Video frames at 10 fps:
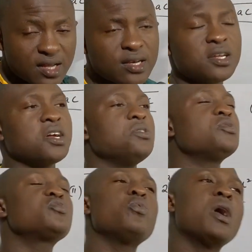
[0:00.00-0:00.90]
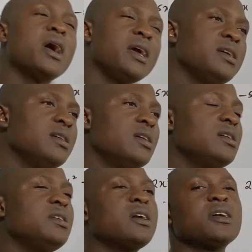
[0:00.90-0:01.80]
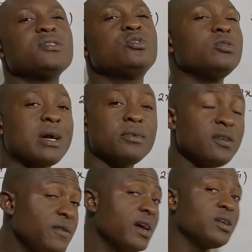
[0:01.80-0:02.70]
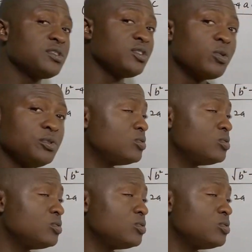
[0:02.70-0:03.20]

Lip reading: They can use y. They can use that means they are using w